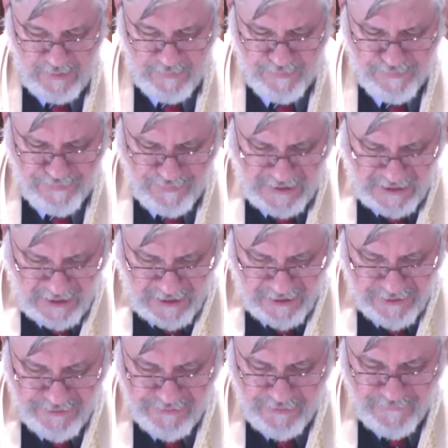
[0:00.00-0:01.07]

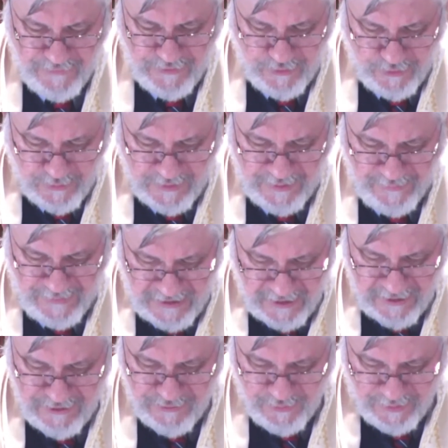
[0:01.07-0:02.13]
Millions of human
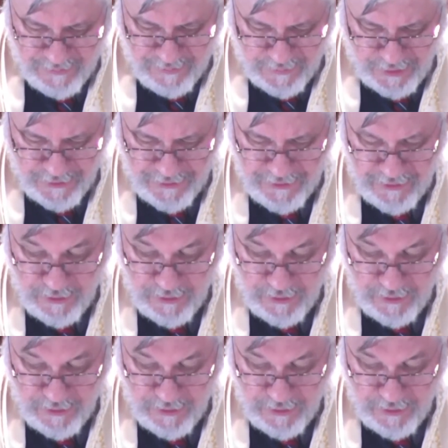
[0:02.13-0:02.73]
beings were murdered